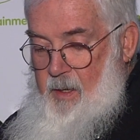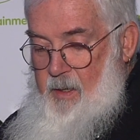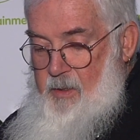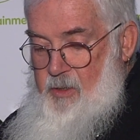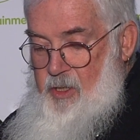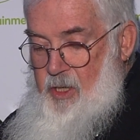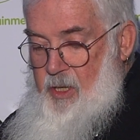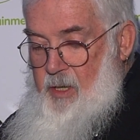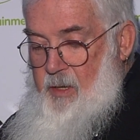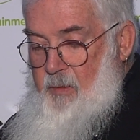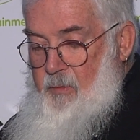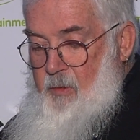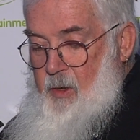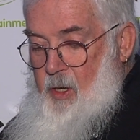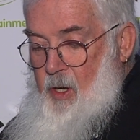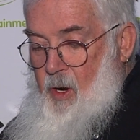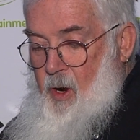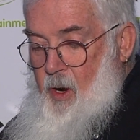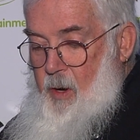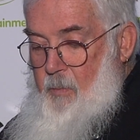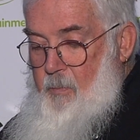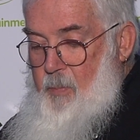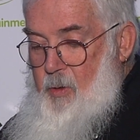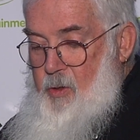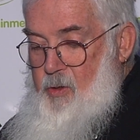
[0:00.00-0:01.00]

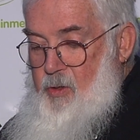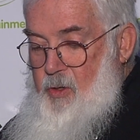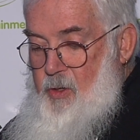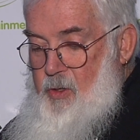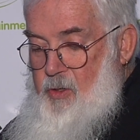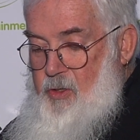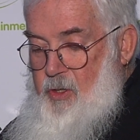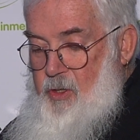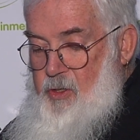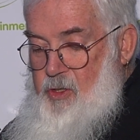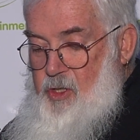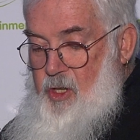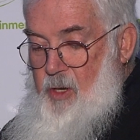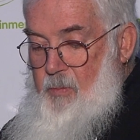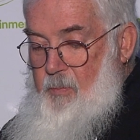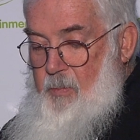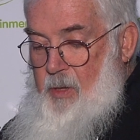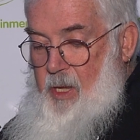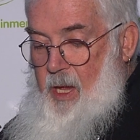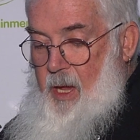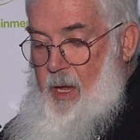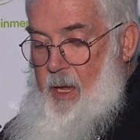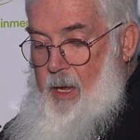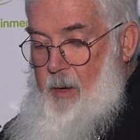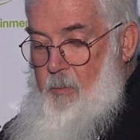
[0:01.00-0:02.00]
GDV9 producer Jim
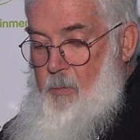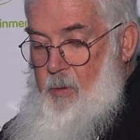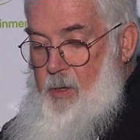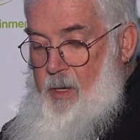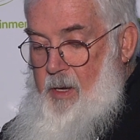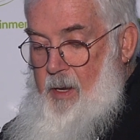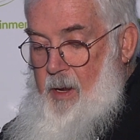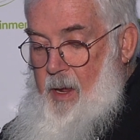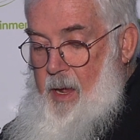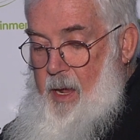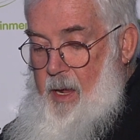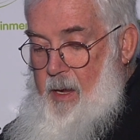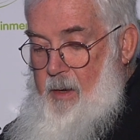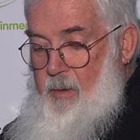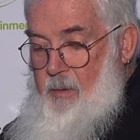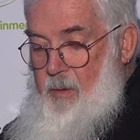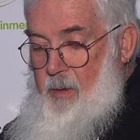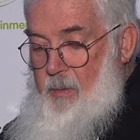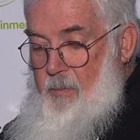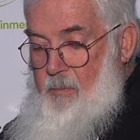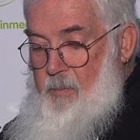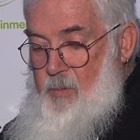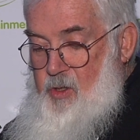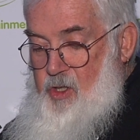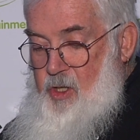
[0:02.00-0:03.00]

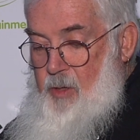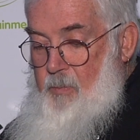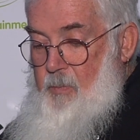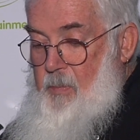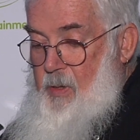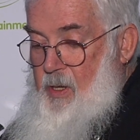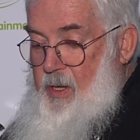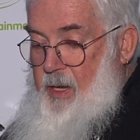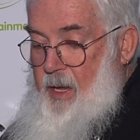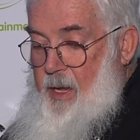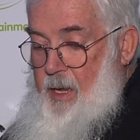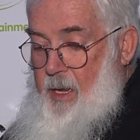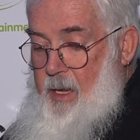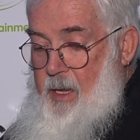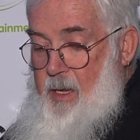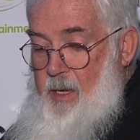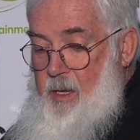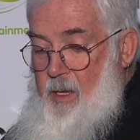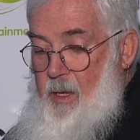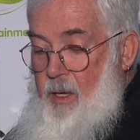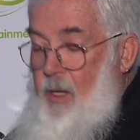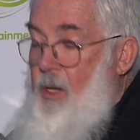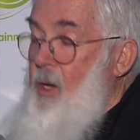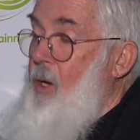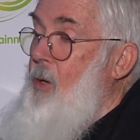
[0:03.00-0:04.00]
McKay
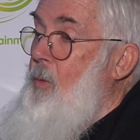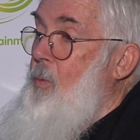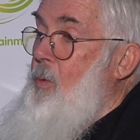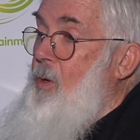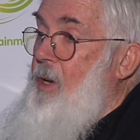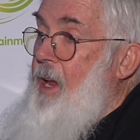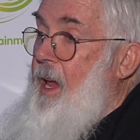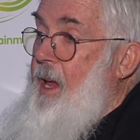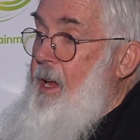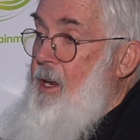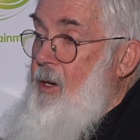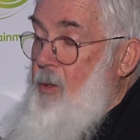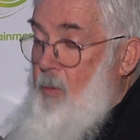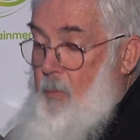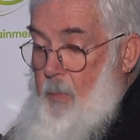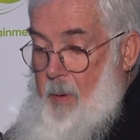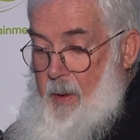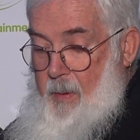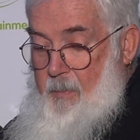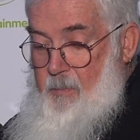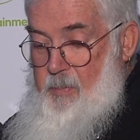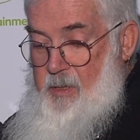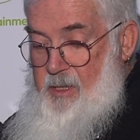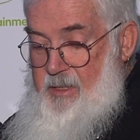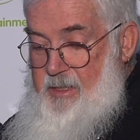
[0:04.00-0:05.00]
would handle
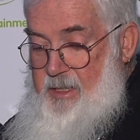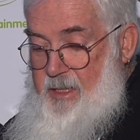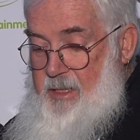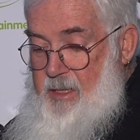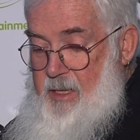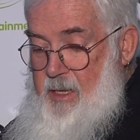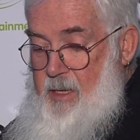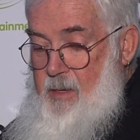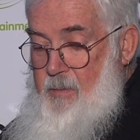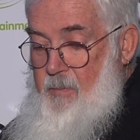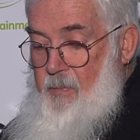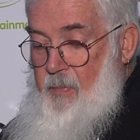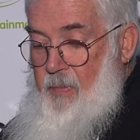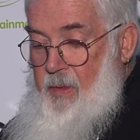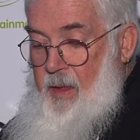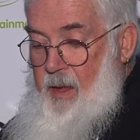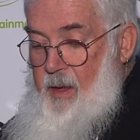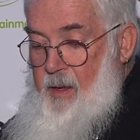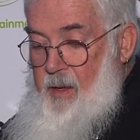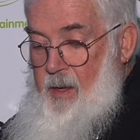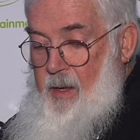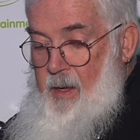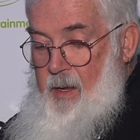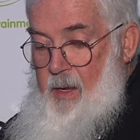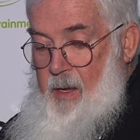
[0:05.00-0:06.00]
publicity,
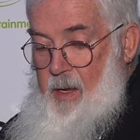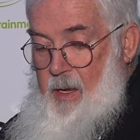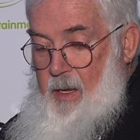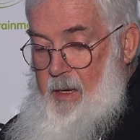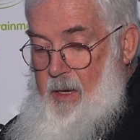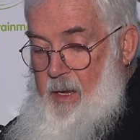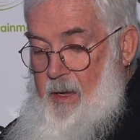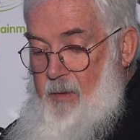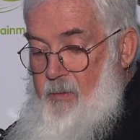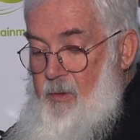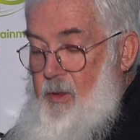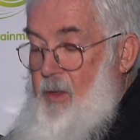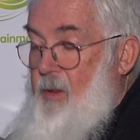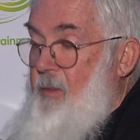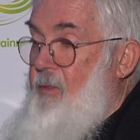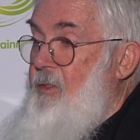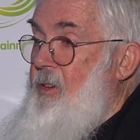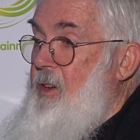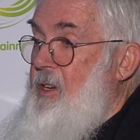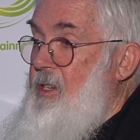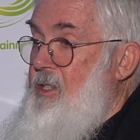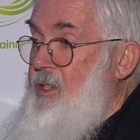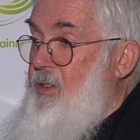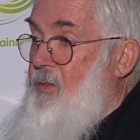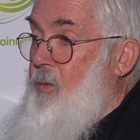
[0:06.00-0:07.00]
and even the
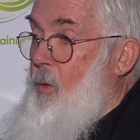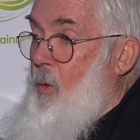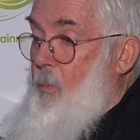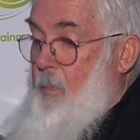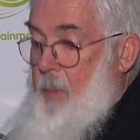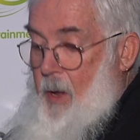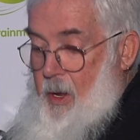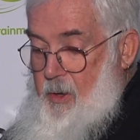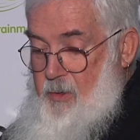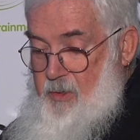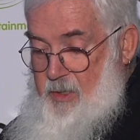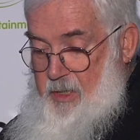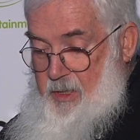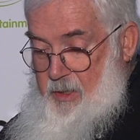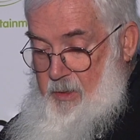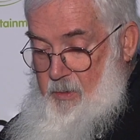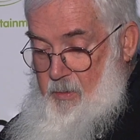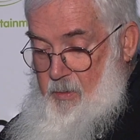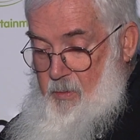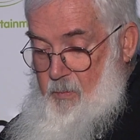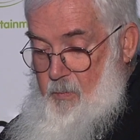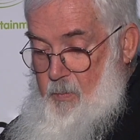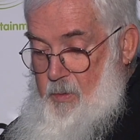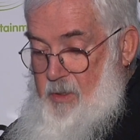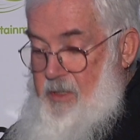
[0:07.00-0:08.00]
festival
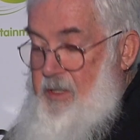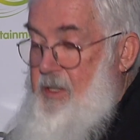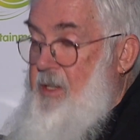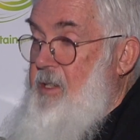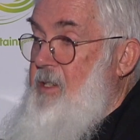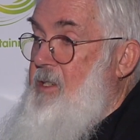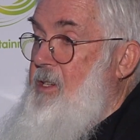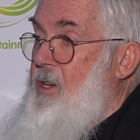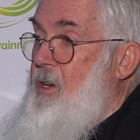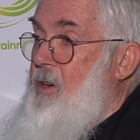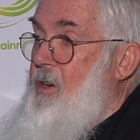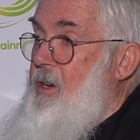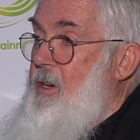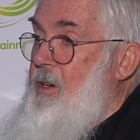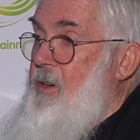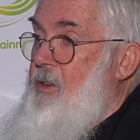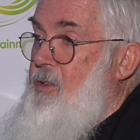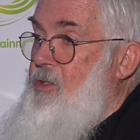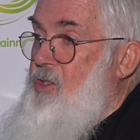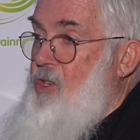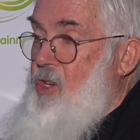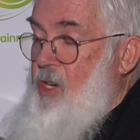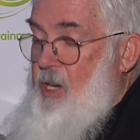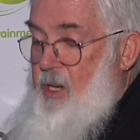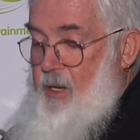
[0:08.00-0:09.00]
poster was designed
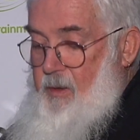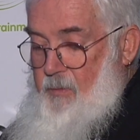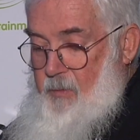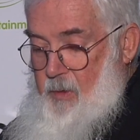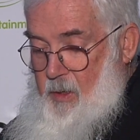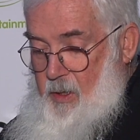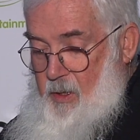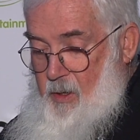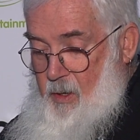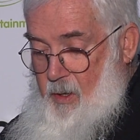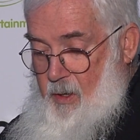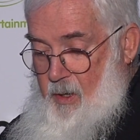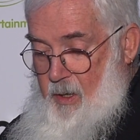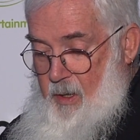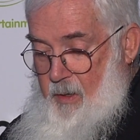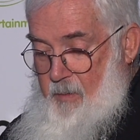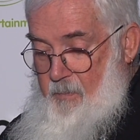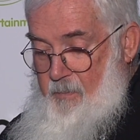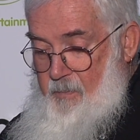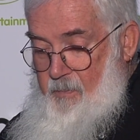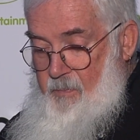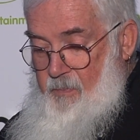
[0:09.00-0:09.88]
at GDV9.